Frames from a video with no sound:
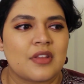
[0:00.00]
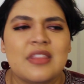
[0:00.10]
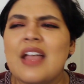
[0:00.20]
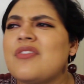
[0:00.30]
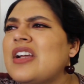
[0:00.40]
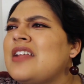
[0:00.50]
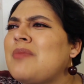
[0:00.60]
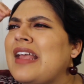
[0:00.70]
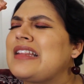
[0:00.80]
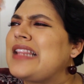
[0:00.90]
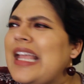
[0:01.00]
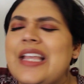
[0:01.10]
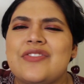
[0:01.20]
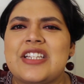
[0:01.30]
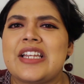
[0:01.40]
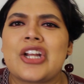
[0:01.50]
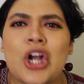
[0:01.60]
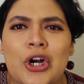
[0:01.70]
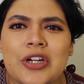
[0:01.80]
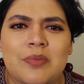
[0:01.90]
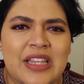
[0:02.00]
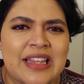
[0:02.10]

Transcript: Never in my life did it occur to me